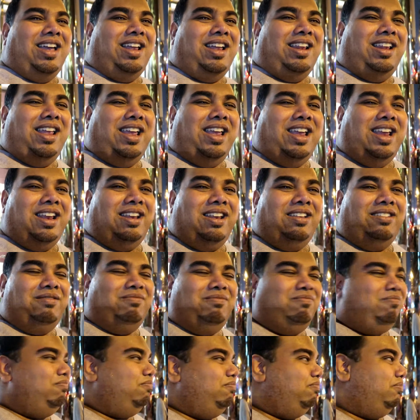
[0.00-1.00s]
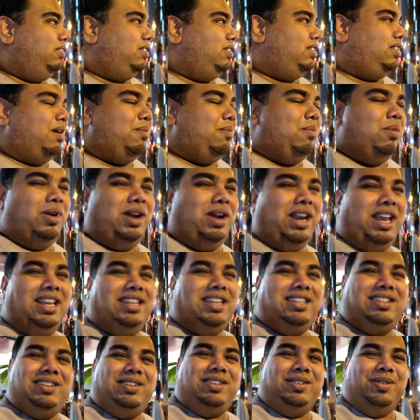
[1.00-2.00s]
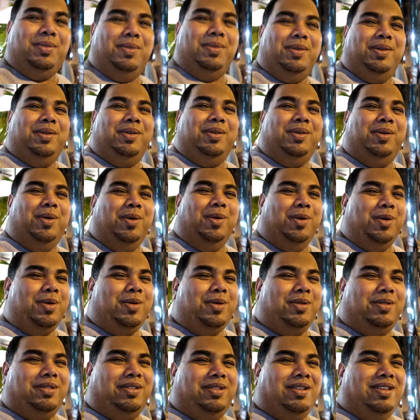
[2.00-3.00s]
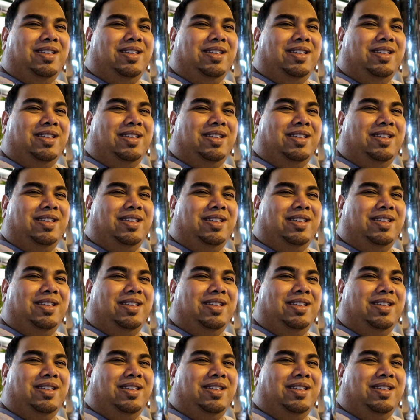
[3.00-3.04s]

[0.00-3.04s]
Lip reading: and then some more days to go.